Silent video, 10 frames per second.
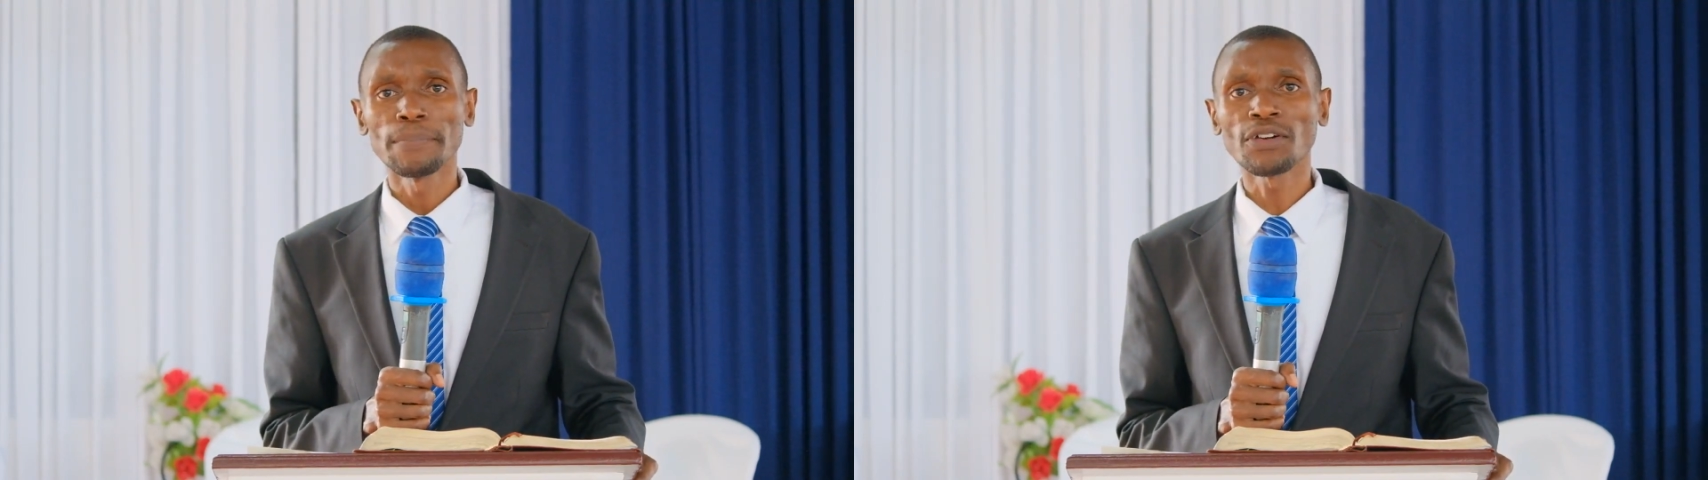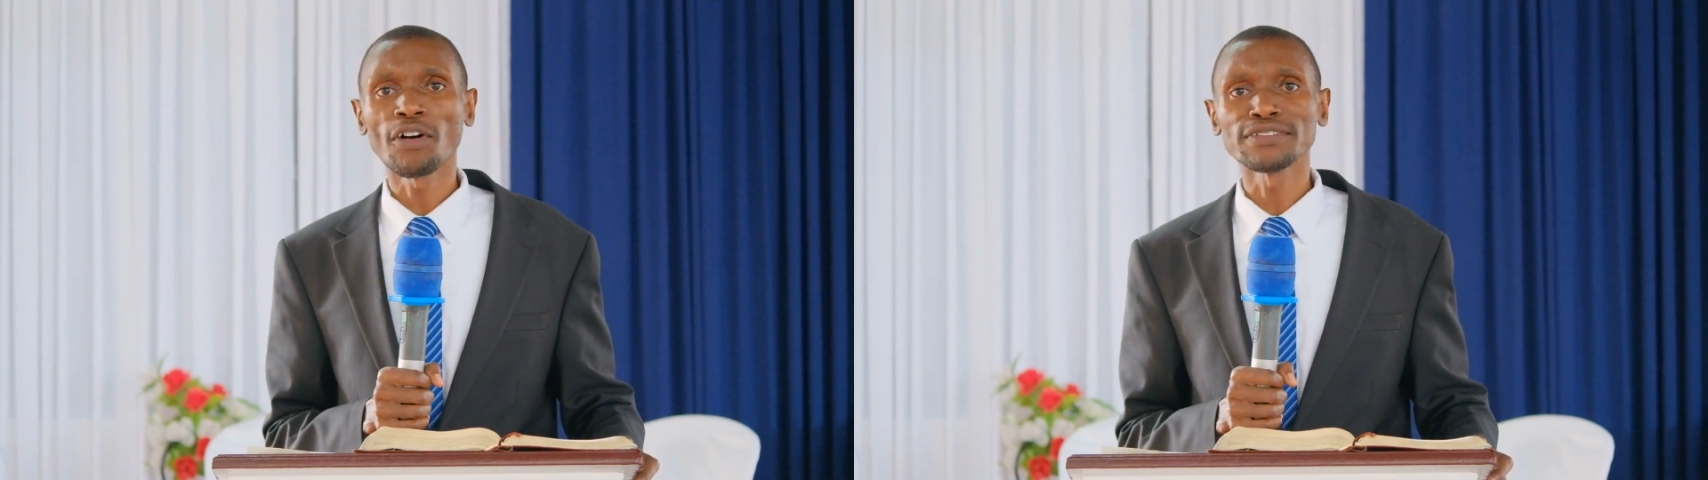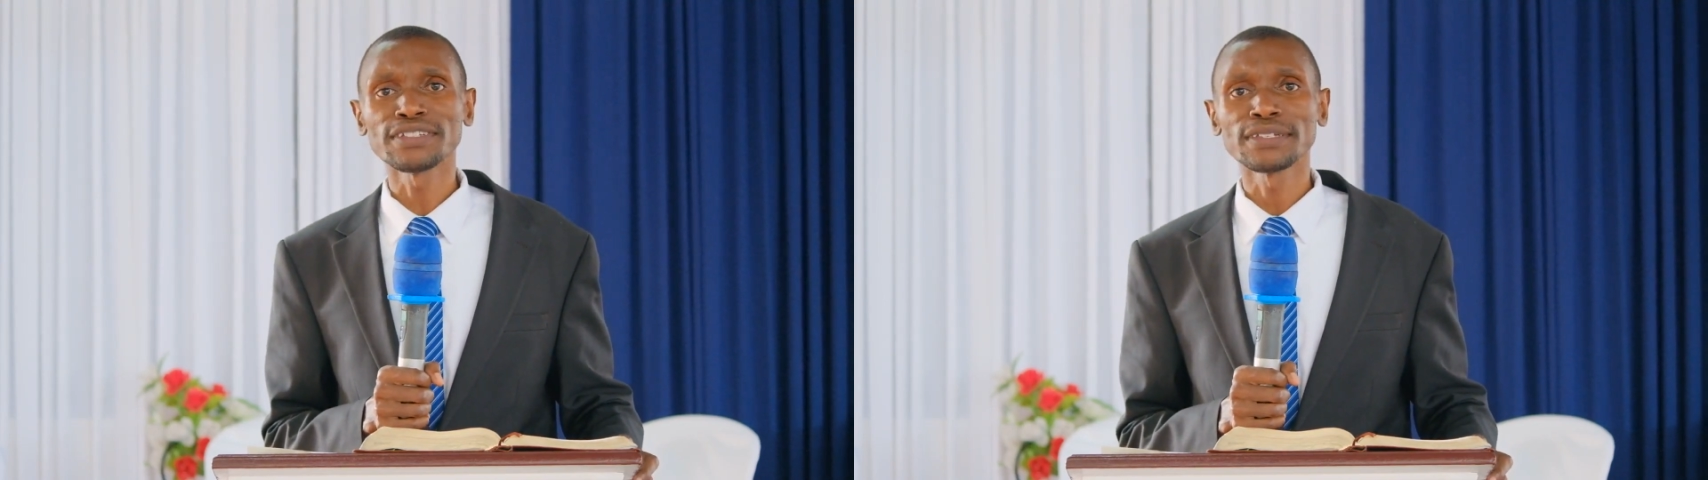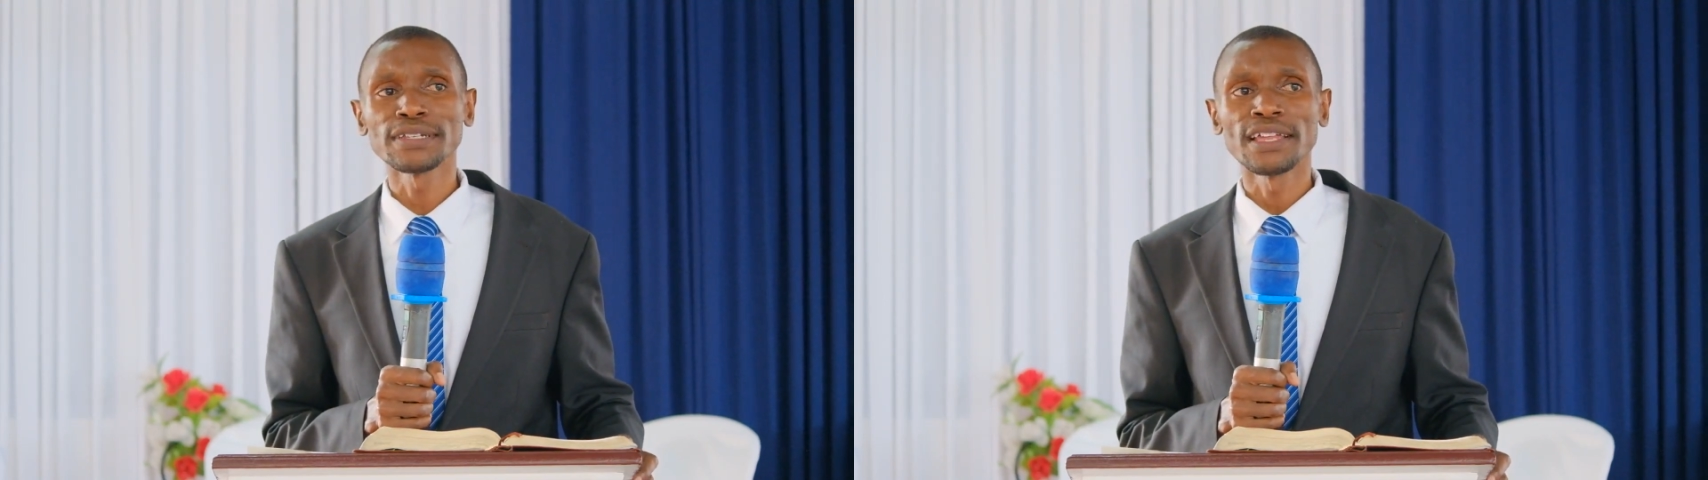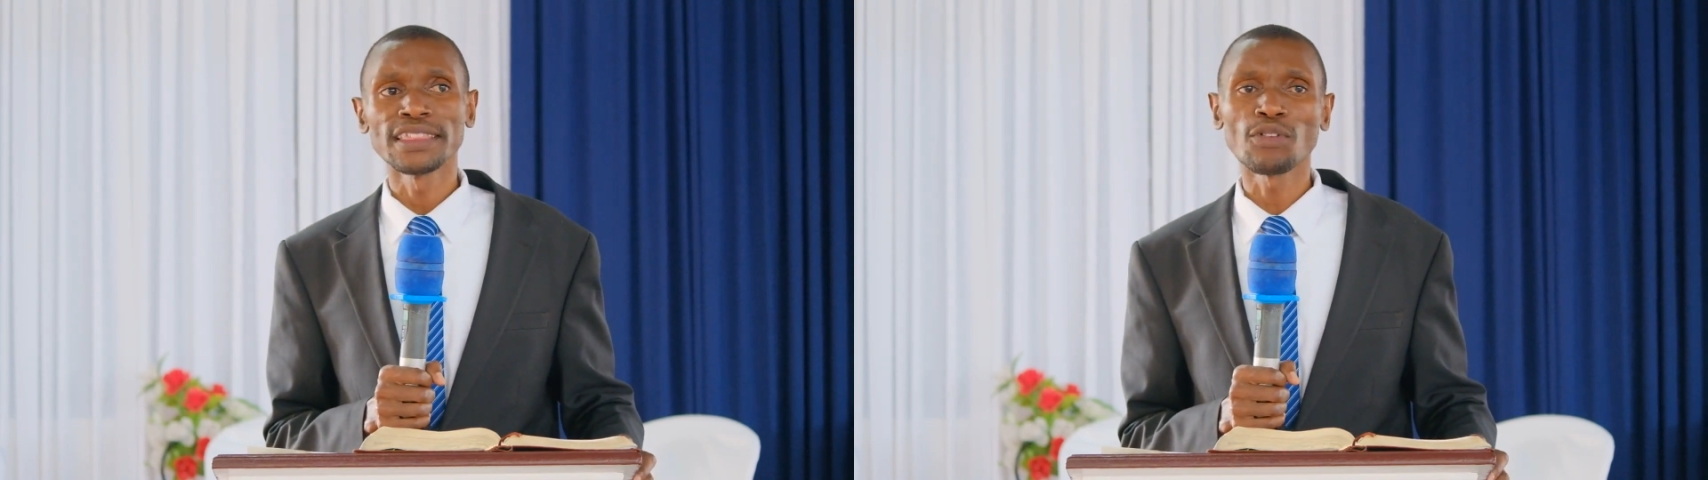
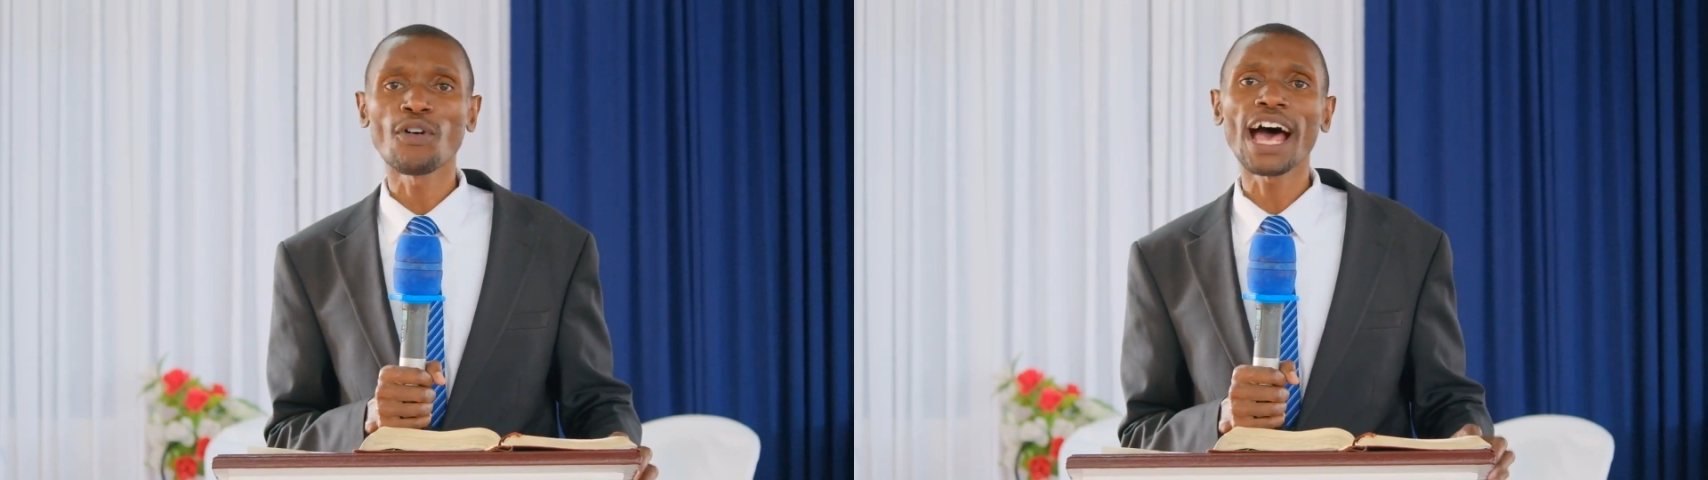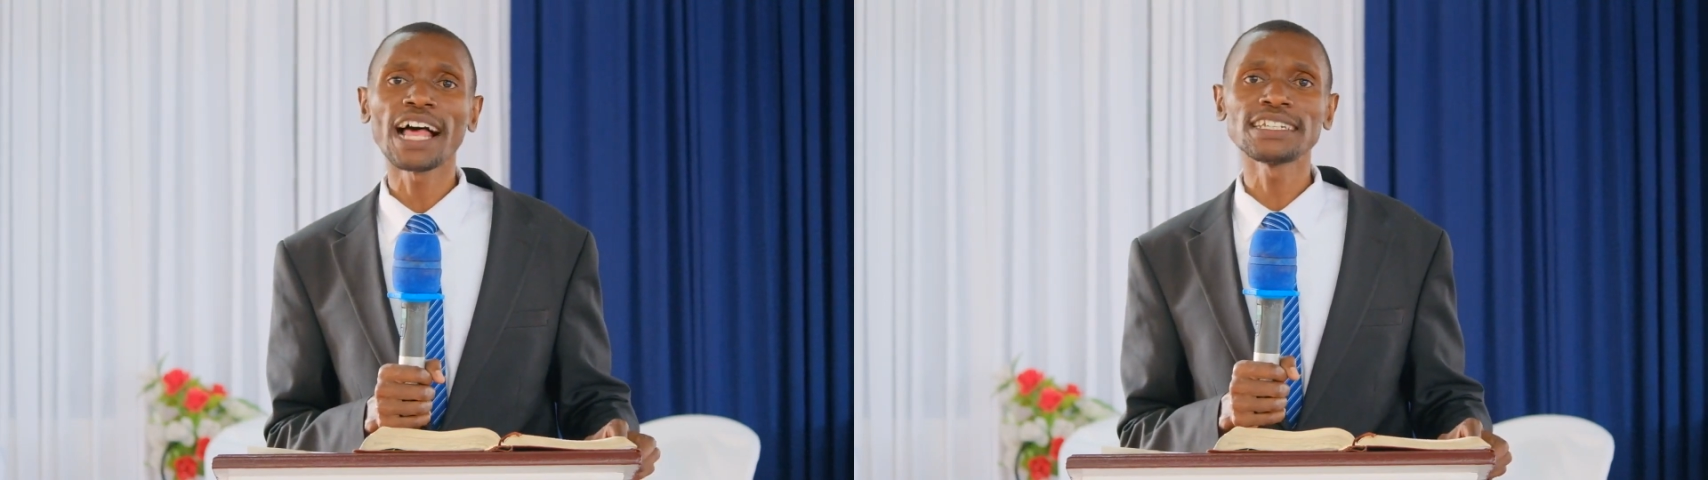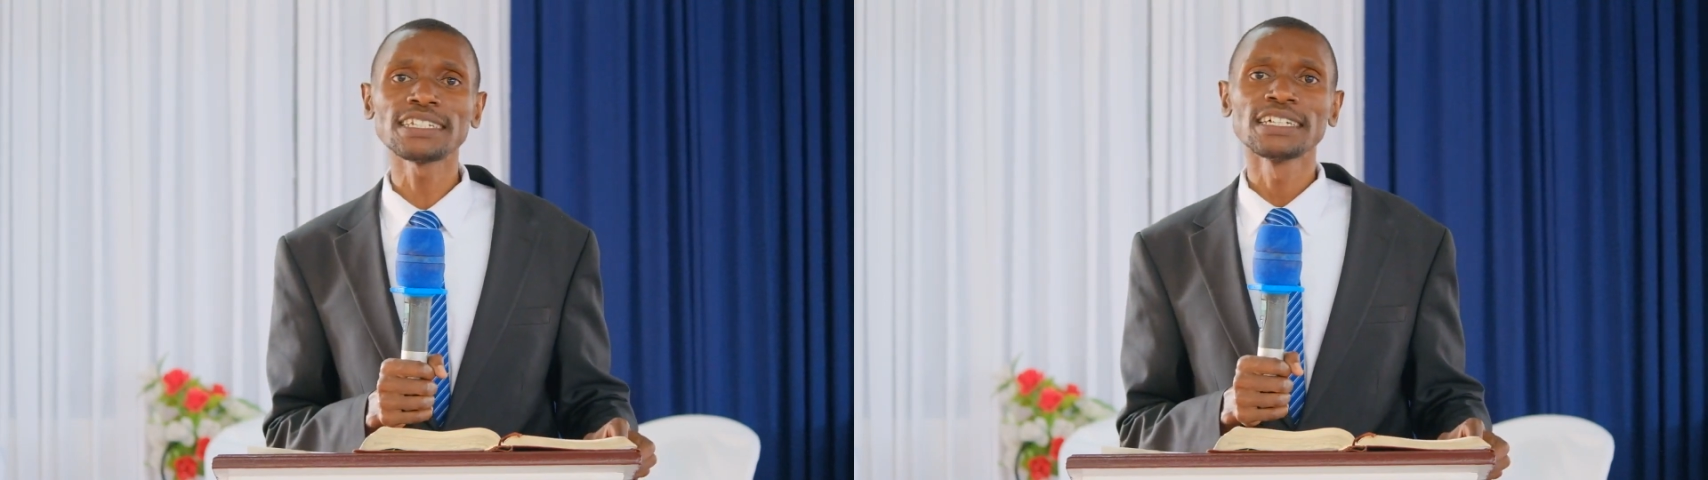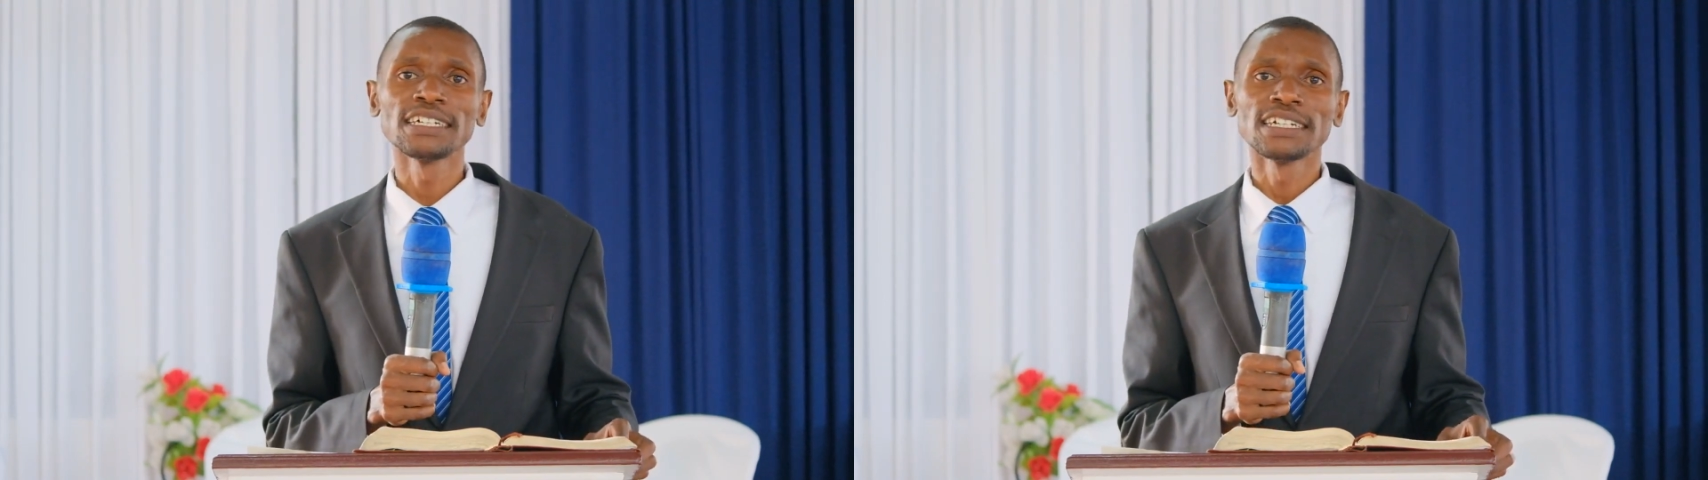because the world